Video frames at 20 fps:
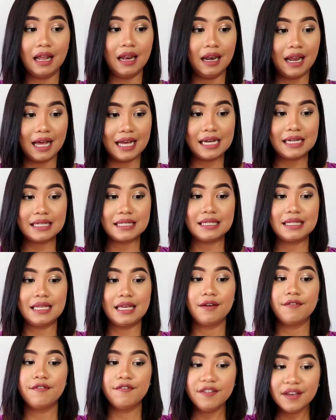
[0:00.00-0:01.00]

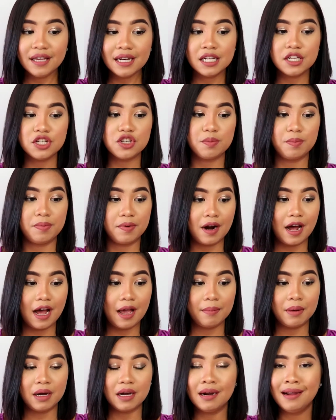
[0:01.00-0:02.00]
Lasting Finish
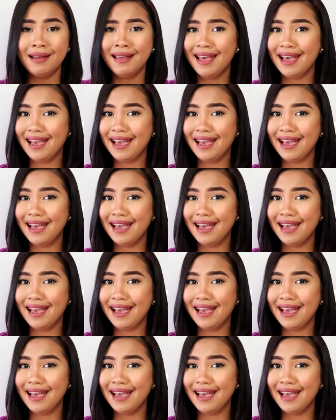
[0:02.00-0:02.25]
Primer.